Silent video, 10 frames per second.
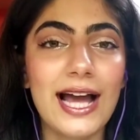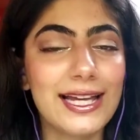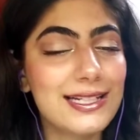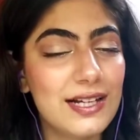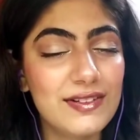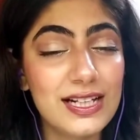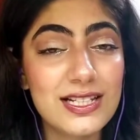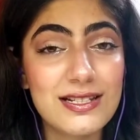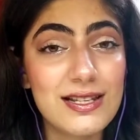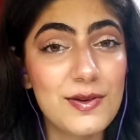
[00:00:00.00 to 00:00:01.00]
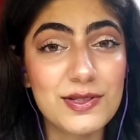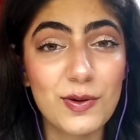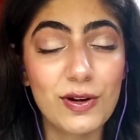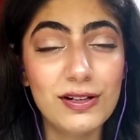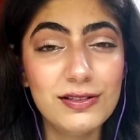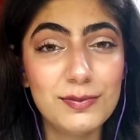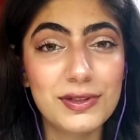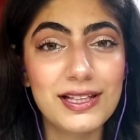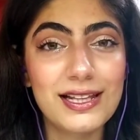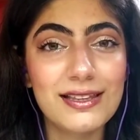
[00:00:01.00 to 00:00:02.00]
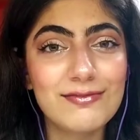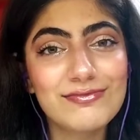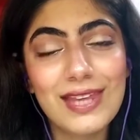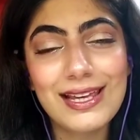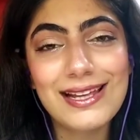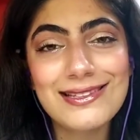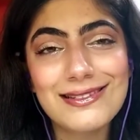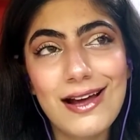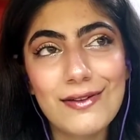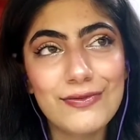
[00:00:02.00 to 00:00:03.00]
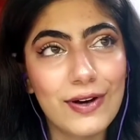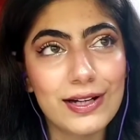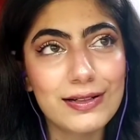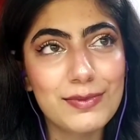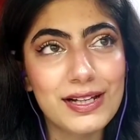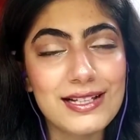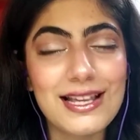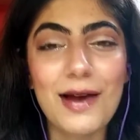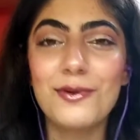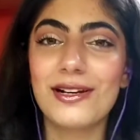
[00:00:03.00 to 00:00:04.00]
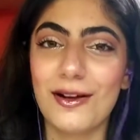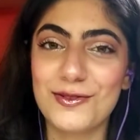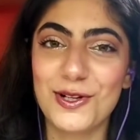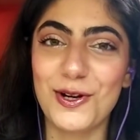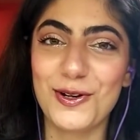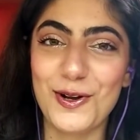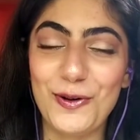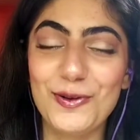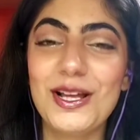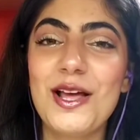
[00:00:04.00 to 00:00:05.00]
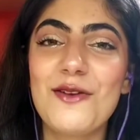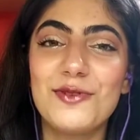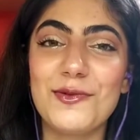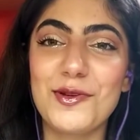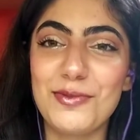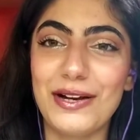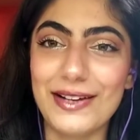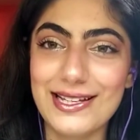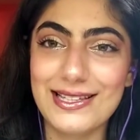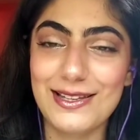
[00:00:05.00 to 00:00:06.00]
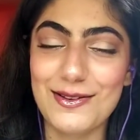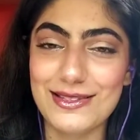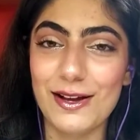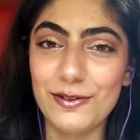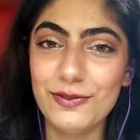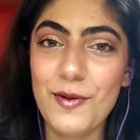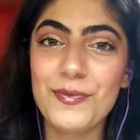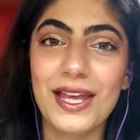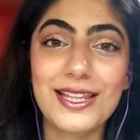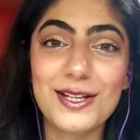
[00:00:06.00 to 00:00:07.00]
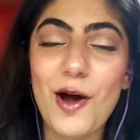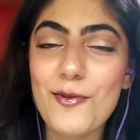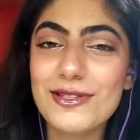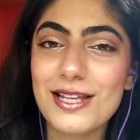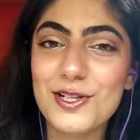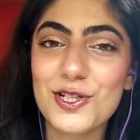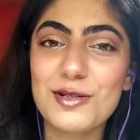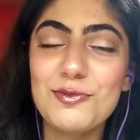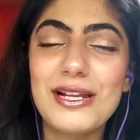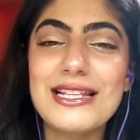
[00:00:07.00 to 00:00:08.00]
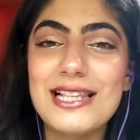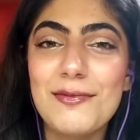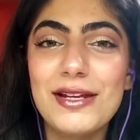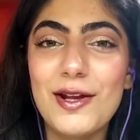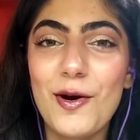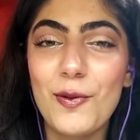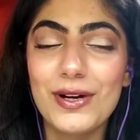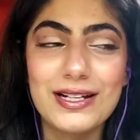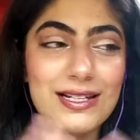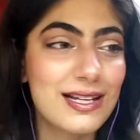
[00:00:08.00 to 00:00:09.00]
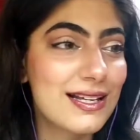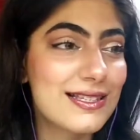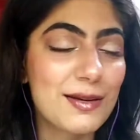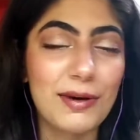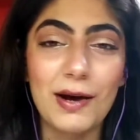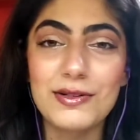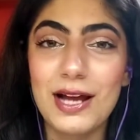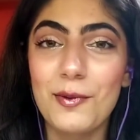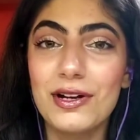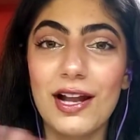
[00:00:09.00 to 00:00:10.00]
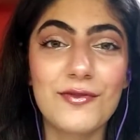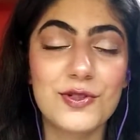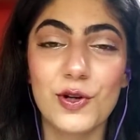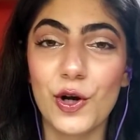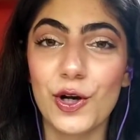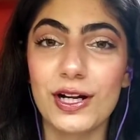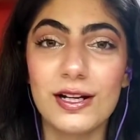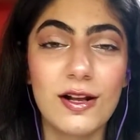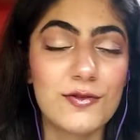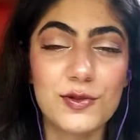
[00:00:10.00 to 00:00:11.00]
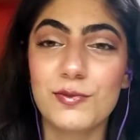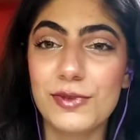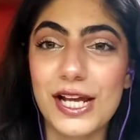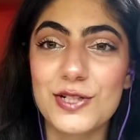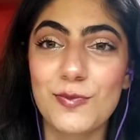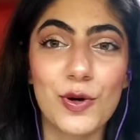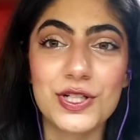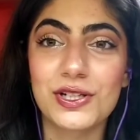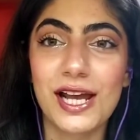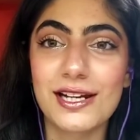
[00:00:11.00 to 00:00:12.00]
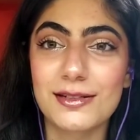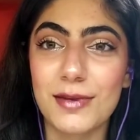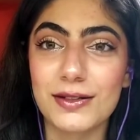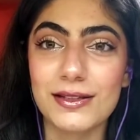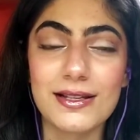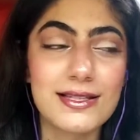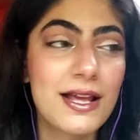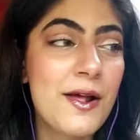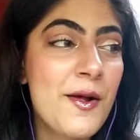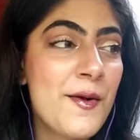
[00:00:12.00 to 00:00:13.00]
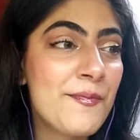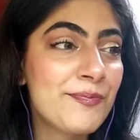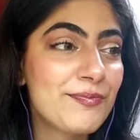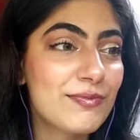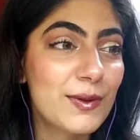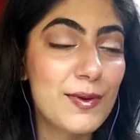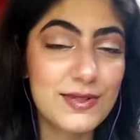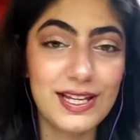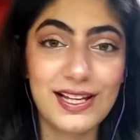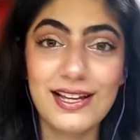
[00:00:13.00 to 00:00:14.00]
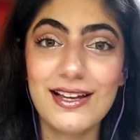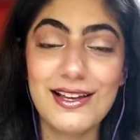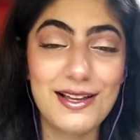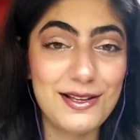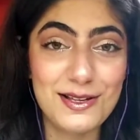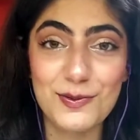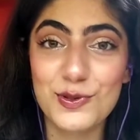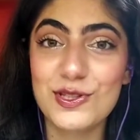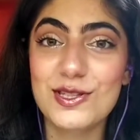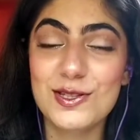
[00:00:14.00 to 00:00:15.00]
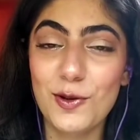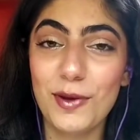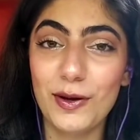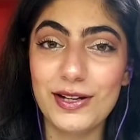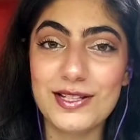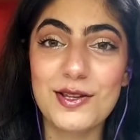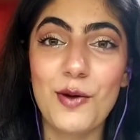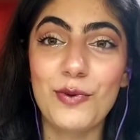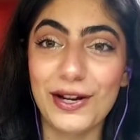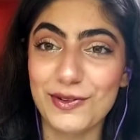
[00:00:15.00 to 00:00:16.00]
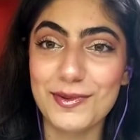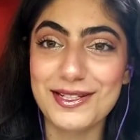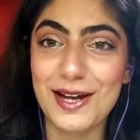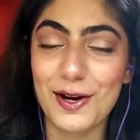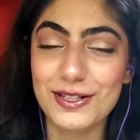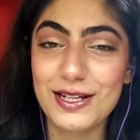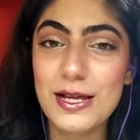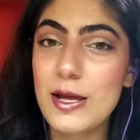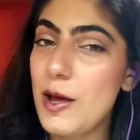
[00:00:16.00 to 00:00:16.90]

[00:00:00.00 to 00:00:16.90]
I can definitely use Google, but then it's not fun because I would love to know from you berries yourself. In the comment section, please let me know what it's about. I would love to learn, love to be more educated about this. The music it was so melodious right from the start.